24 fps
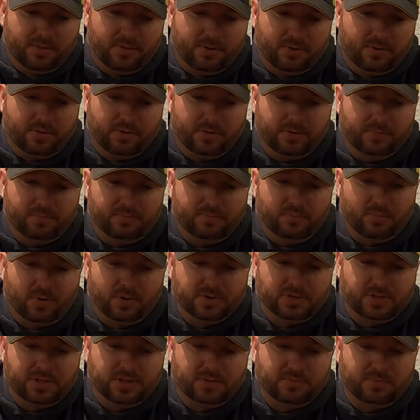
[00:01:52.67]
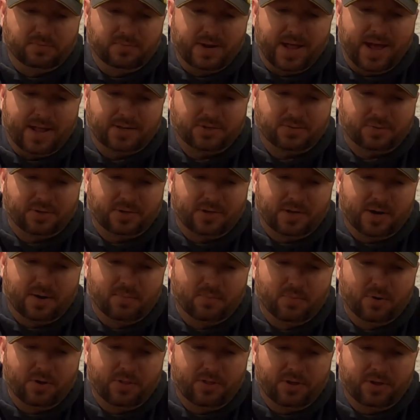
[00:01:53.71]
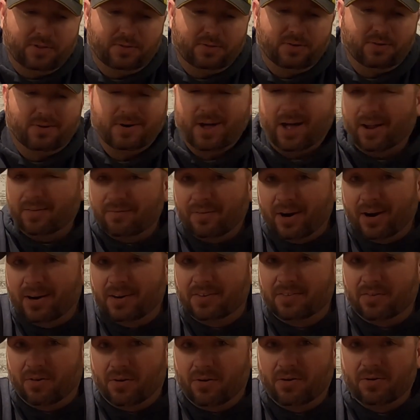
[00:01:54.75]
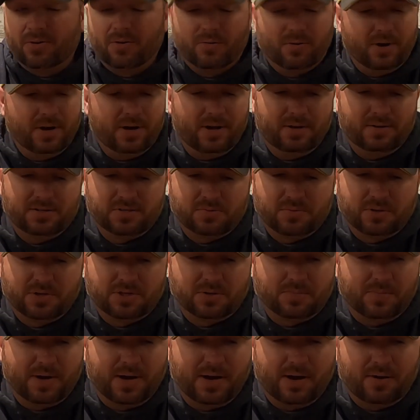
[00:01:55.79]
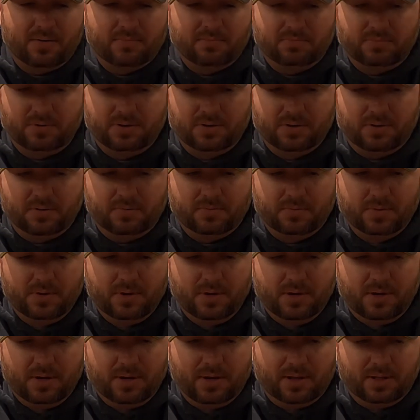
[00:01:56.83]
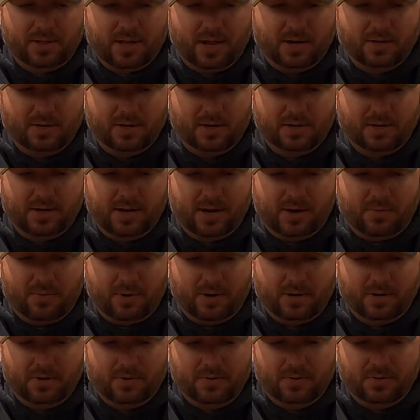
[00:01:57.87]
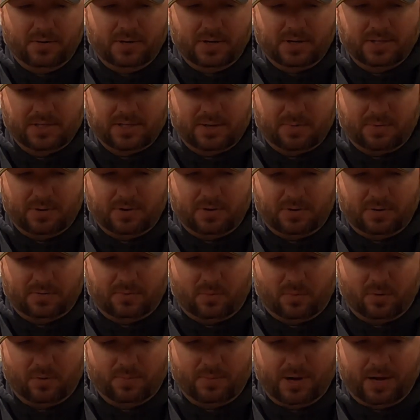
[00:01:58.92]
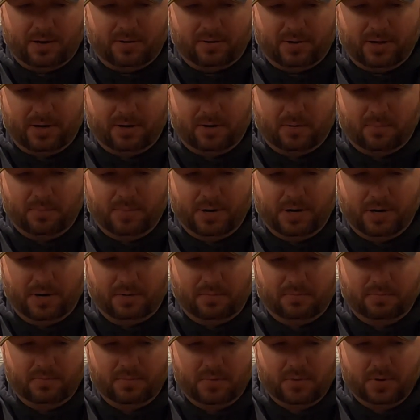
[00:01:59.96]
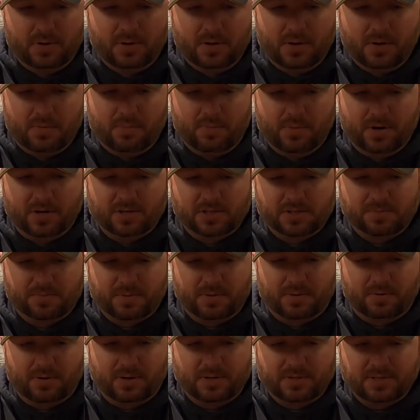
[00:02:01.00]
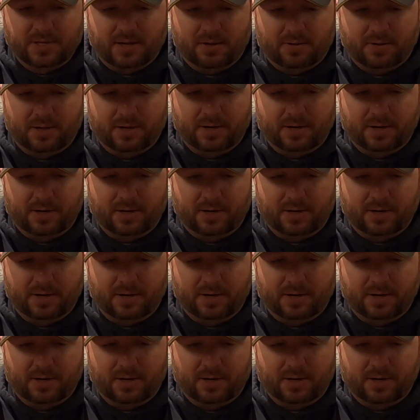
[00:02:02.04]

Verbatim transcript: the ones that naturally come with it and they're not very strong, go ahead, switch them out. You know, get that done now while you're doing this. That way you don't have to worry about it later, or bending split rings out